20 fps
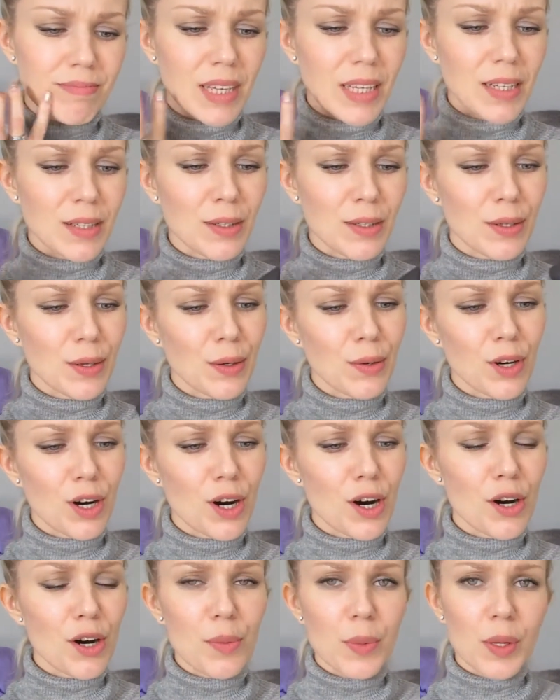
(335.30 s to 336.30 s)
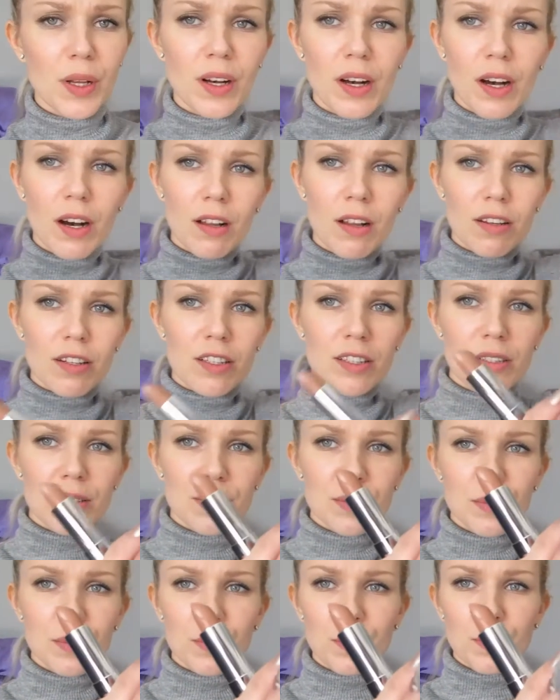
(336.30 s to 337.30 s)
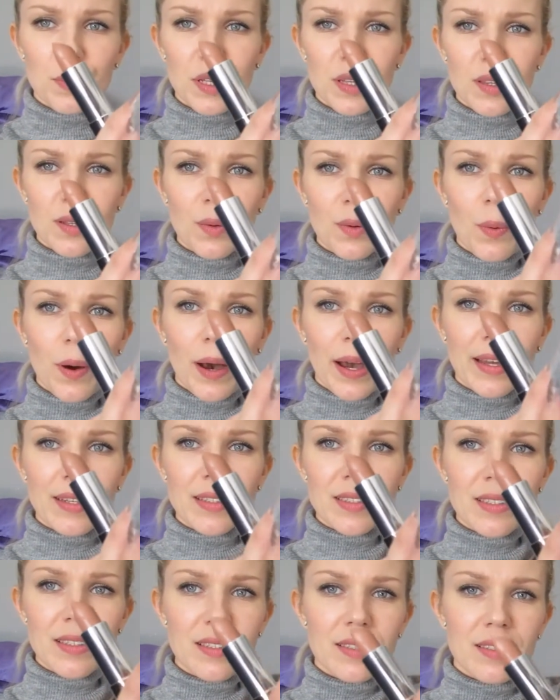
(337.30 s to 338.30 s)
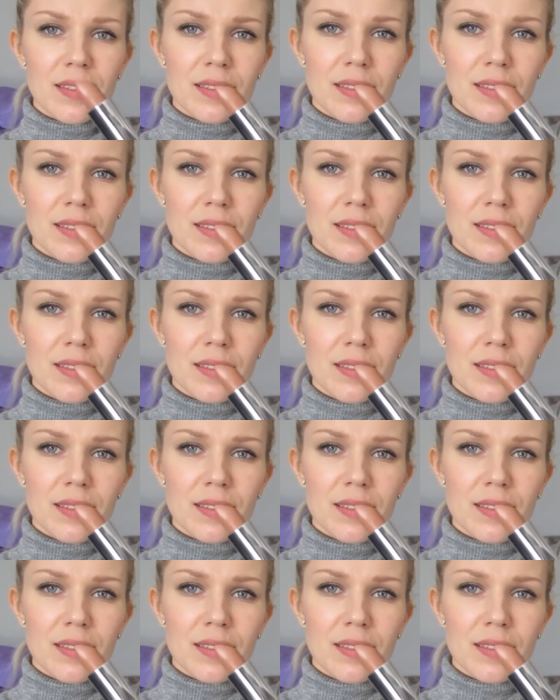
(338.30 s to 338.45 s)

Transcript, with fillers: I don't know, caramel color, but quite